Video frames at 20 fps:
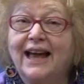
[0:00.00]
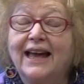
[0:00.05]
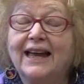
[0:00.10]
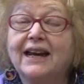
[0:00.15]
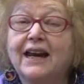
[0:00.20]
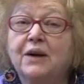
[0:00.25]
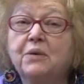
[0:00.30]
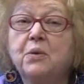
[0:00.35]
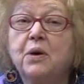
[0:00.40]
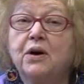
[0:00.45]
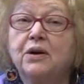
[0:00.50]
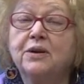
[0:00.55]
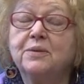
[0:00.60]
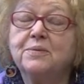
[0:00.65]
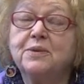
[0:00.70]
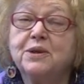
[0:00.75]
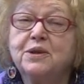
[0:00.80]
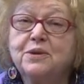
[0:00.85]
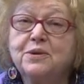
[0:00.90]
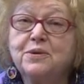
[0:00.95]
And I
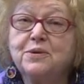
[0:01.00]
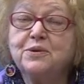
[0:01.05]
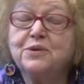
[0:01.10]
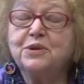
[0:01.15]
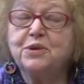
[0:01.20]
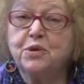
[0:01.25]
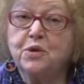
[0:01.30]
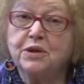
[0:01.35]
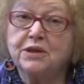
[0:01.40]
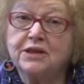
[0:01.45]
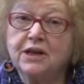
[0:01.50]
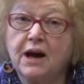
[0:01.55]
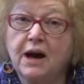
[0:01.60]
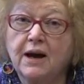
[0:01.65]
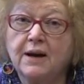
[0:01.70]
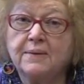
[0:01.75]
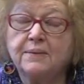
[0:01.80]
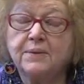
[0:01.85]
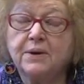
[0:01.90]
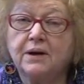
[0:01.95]
welcome you to a
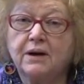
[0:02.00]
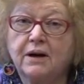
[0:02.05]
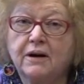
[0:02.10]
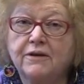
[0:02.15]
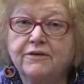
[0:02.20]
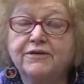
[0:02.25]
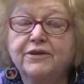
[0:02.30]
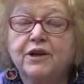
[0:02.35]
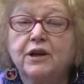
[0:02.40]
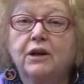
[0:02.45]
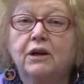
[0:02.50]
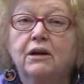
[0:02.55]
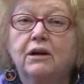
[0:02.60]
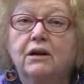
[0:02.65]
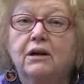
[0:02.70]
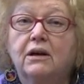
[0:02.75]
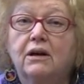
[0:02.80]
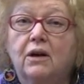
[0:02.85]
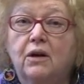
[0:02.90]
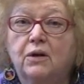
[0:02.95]
time of
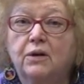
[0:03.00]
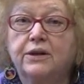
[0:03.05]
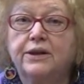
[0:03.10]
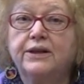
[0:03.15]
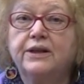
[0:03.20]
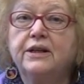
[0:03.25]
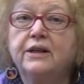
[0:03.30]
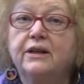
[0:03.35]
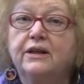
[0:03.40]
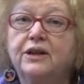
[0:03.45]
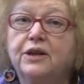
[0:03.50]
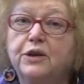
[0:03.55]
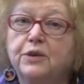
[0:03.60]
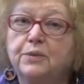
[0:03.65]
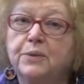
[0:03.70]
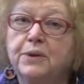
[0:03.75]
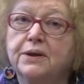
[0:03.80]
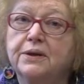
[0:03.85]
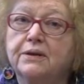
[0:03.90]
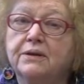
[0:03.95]
holy
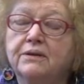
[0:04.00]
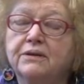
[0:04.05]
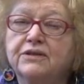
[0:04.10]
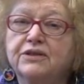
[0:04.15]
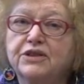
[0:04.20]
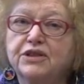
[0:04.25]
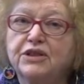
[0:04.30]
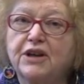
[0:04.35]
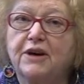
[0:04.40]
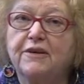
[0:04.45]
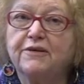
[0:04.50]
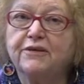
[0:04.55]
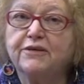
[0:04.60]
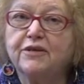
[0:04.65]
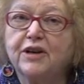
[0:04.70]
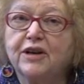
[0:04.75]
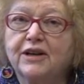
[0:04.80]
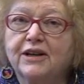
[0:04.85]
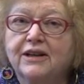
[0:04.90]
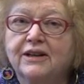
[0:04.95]
human
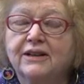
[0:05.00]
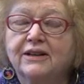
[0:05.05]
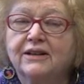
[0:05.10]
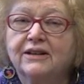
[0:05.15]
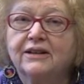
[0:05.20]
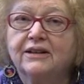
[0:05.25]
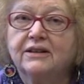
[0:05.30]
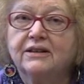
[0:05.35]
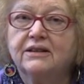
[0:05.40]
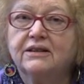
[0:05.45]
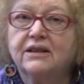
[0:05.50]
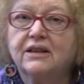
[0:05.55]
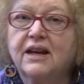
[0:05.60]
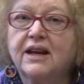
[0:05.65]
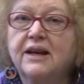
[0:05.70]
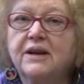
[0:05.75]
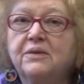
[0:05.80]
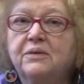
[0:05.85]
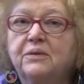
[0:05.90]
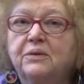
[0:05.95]
stuff.
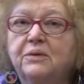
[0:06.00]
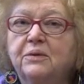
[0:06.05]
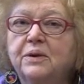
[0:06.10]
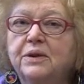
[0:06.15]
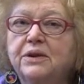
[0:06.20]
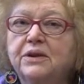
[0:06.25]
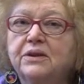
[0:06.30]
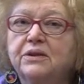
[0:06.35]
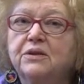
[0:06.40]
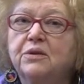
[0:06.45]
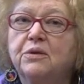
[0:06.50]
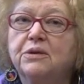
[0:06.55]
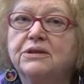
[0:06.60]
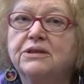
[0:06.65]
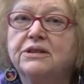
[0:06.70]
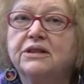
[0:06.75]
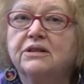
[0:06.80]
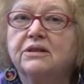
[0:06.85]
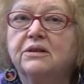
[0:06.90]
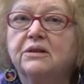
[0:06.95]
Today we're
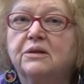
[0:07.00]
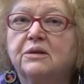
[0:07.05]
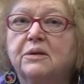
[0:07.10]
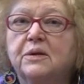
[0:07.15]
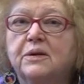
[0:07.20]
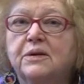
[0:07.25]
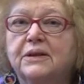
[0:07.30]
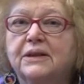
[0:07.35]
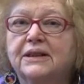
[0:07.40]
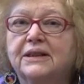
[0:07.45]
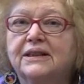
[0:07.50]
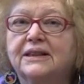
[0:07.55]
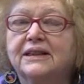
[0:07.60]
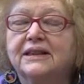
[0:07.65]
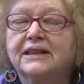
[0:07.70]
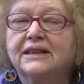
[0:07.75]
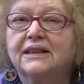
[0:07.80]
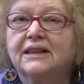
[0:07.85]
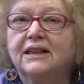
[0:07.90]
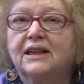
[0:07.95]
going to go
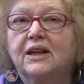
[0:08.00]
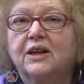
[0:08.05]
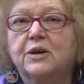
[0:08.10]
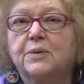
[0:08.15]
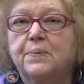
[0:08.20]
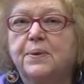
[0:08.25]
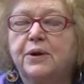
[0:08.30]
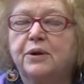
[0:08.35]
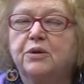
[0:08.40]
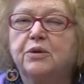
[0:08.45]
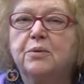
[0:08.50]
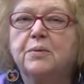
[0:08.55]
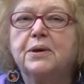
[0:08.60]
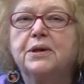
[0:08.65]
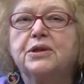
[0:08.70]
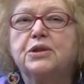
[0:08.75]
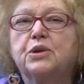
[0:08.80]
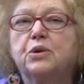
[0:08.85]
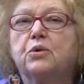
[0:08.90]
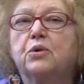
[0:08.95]
on a
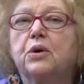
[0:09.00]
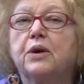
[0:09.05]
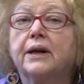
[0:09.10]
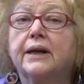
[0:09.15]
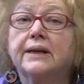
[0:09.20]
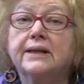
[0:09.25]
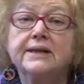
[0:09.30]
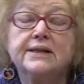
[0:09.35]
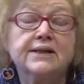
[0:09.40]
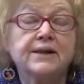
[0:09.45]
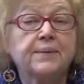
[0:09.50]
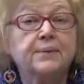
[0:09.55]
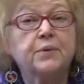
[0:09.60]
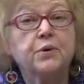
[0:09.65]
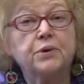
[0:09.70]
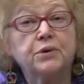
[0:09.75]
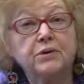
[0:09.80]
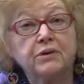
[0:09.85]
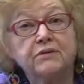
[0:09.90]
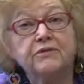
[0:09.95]
pilgrimage, or at least I'm
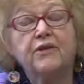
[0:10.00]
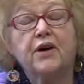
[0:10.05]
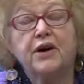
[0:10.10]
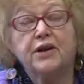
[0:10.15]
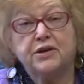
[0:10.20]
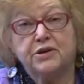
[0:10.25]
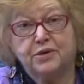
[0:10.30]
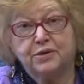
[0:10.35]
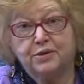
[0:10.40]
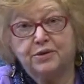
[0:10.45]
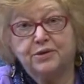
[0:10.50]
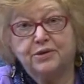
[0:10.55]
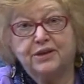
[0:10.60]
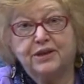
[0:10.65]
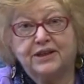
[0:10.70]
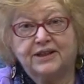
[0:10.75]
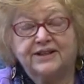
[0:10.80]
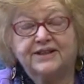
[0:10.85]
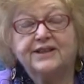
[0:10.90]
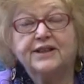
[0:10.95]
going to invite you
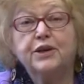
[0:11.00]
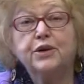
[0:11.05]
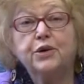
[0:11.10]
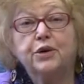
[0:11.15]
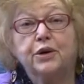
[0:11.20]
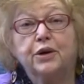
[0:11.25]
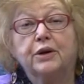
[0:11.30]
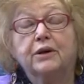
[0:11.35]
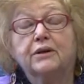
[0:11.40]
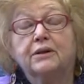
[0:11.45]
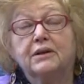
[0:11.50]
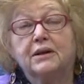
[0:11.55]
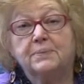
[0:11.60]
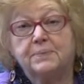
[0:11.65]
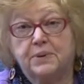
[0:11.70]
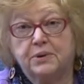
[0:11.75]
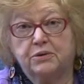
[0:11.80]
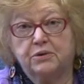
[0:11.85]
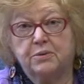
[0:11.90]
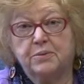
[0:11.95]
to consider
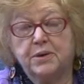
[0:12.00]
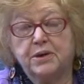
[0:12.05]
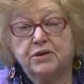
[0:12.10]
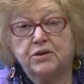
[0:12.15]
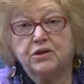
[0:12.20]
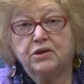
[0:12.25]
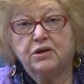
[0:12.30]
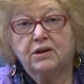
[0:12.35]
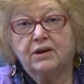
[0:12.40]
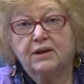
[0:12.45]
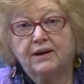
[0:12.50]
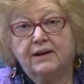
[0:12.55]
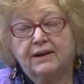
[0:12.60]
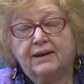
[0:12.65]
a pilgrimage.